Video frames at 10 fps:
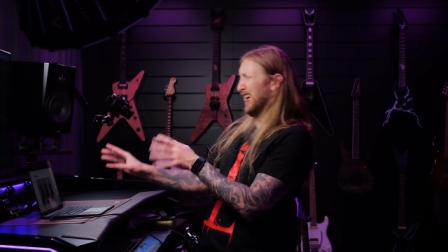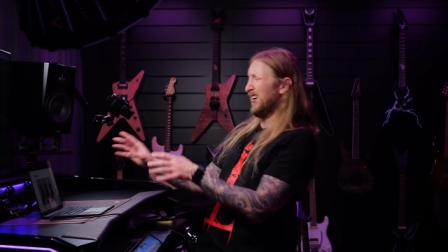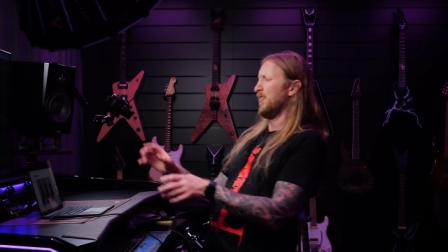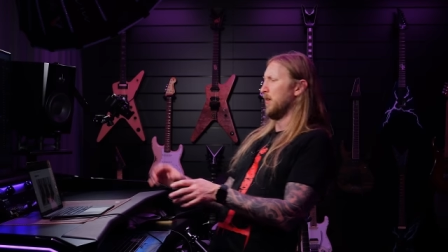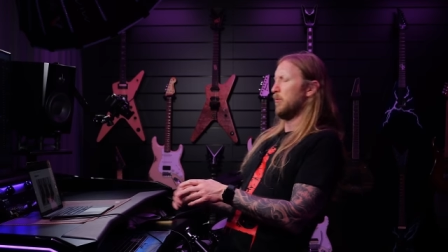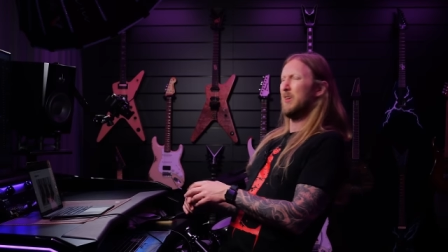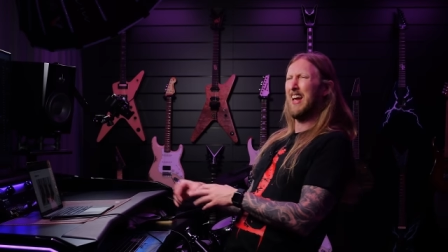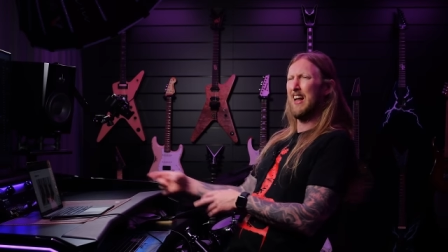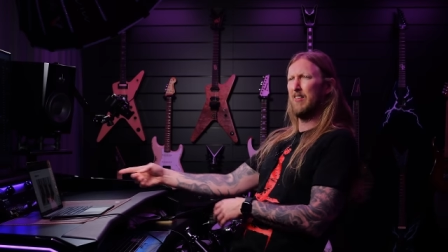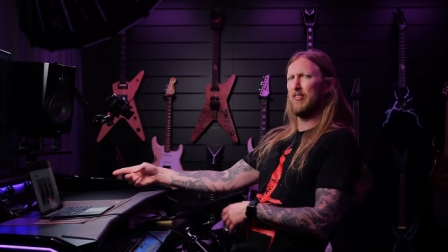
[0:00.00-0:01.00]
huh? What
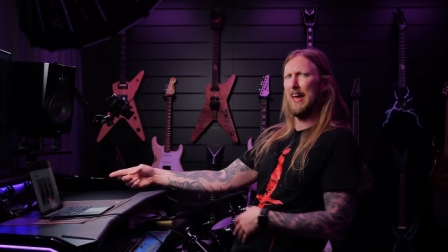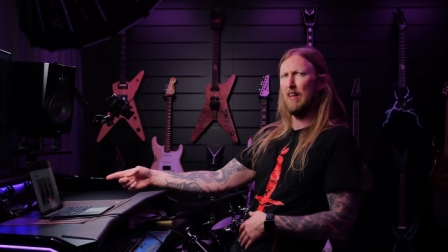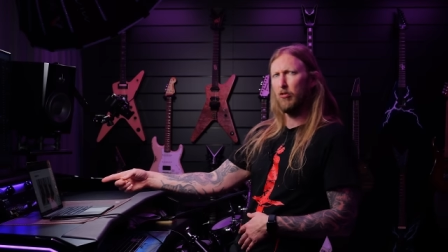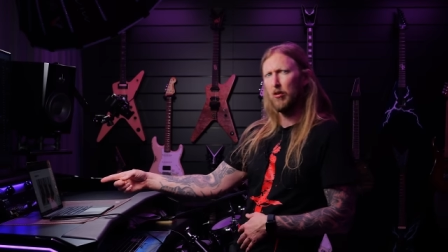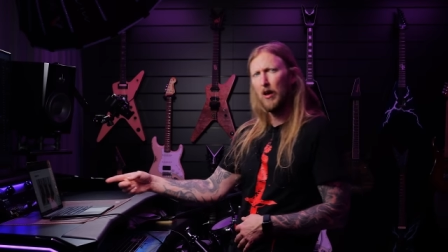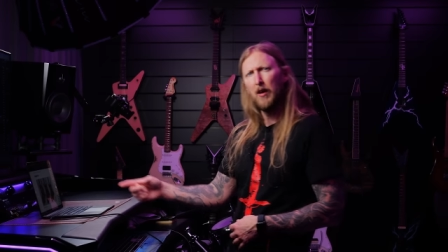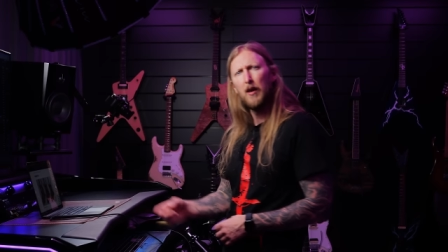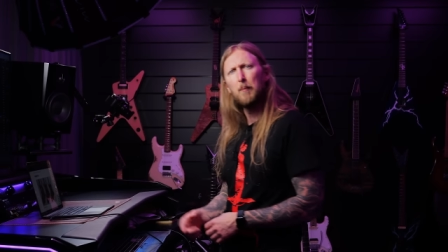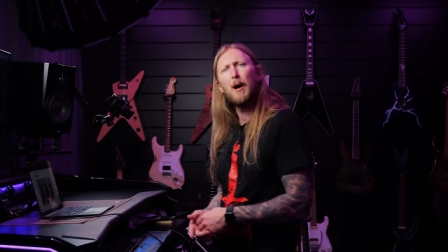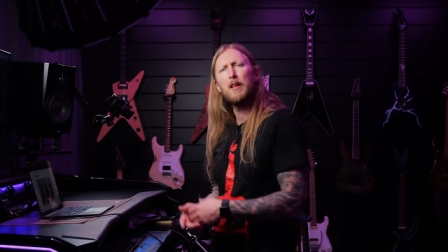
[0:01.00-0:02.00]
the hell is this?
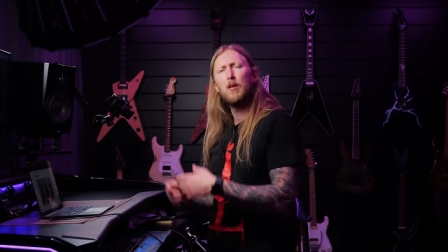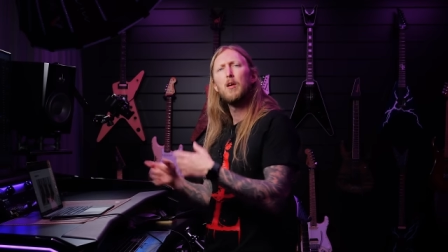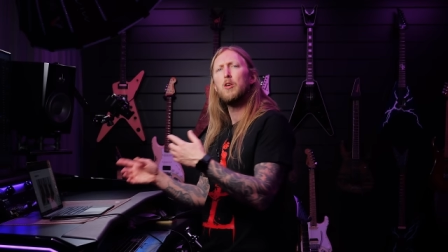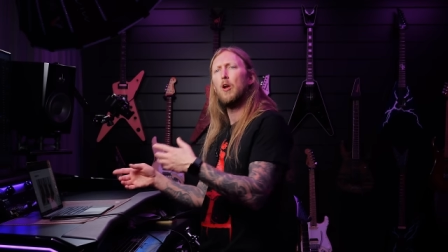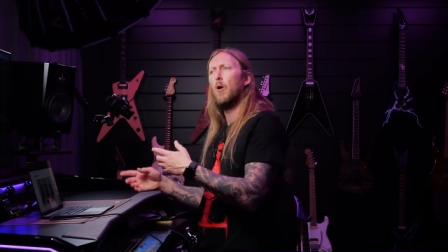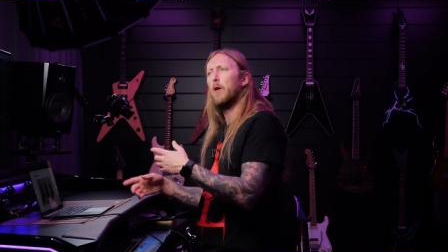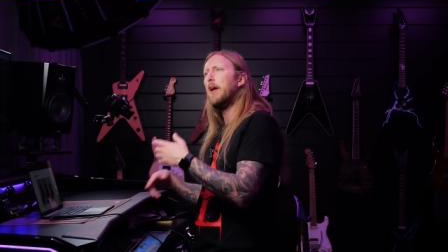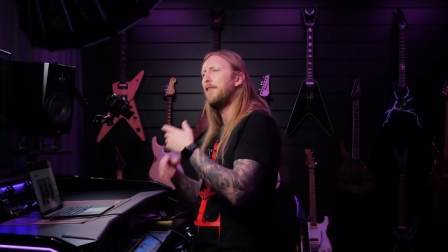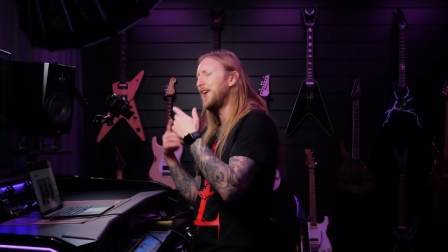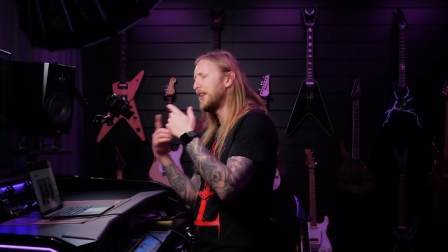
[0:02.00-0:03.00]
But, you know,
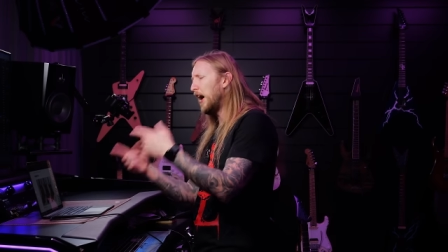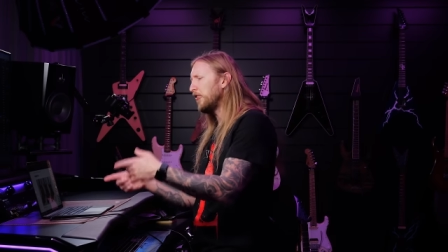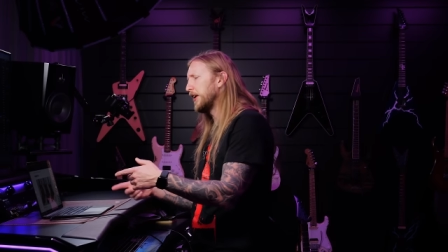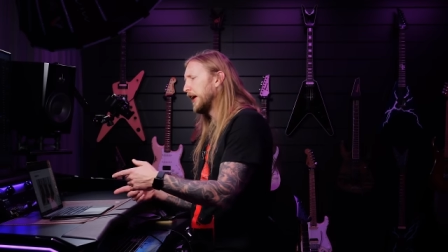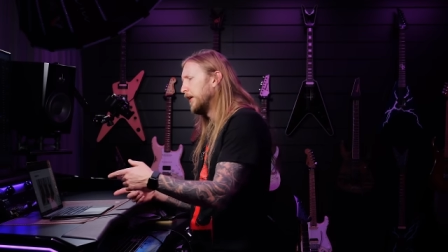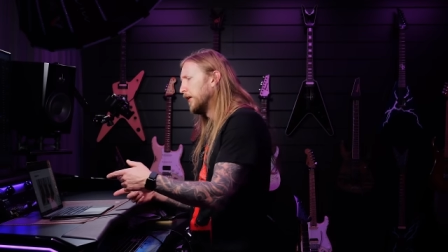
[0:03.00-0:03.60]
if he does it